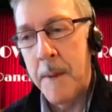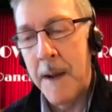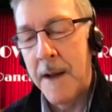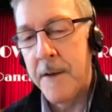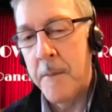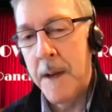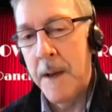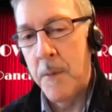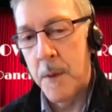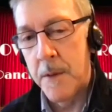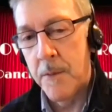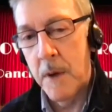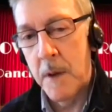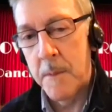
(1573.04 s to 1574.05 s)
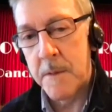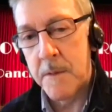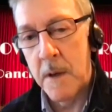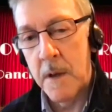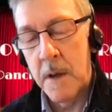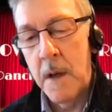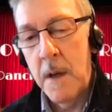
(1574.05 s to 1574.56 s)
Plattermen with Rob
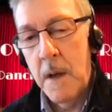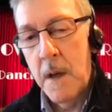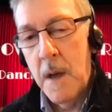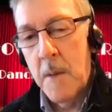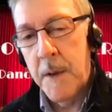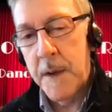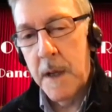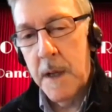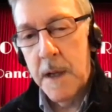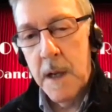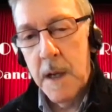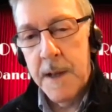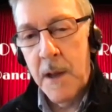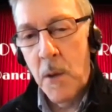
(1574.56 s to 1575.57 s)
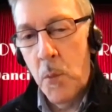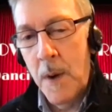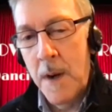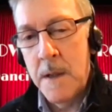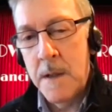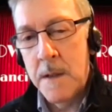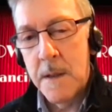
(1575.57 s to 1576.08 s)
Strong, but they
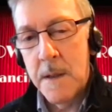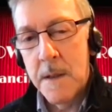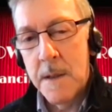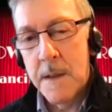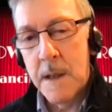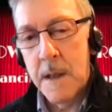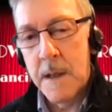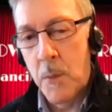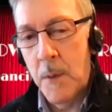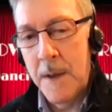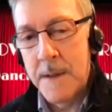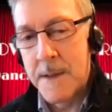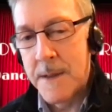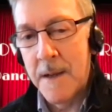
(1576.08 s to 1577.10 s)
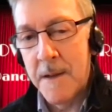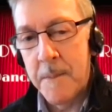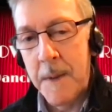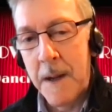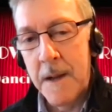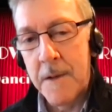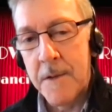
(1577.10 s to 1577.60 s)
weren't dance
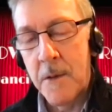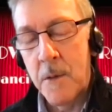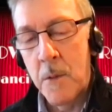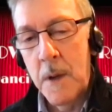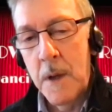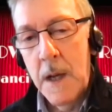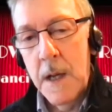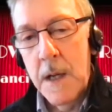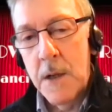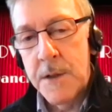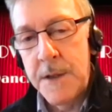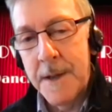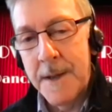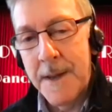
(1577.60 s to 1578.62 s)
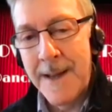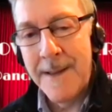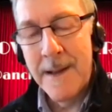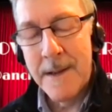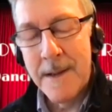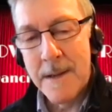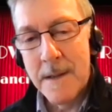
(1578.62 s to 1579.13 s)
bands. So, do you think
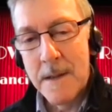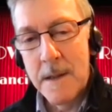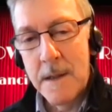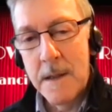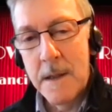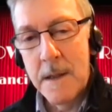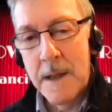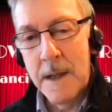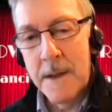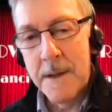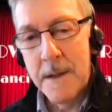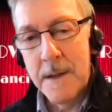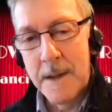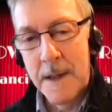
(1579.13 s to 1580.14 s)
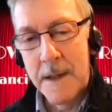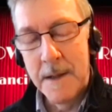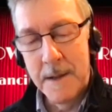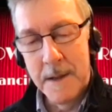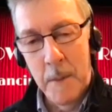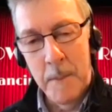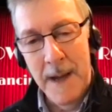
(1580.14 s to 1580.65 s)
that
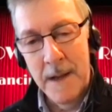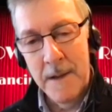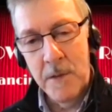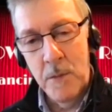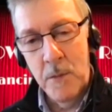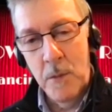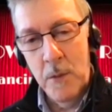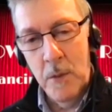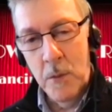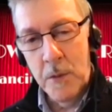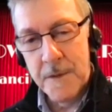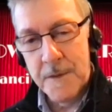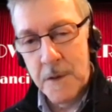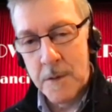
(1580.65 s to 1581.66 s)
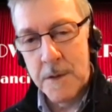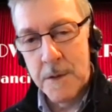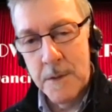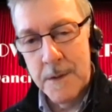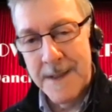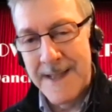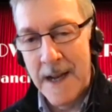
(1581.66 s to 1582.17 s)
the bands who
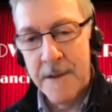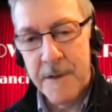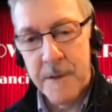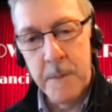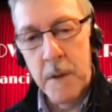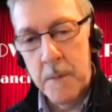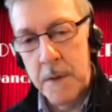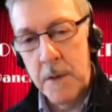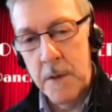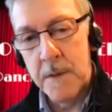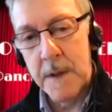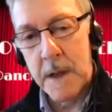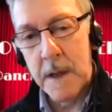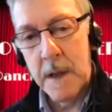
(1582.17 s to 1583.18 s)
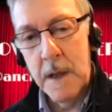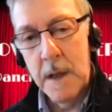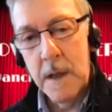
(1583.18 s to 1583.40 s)
structured danceable music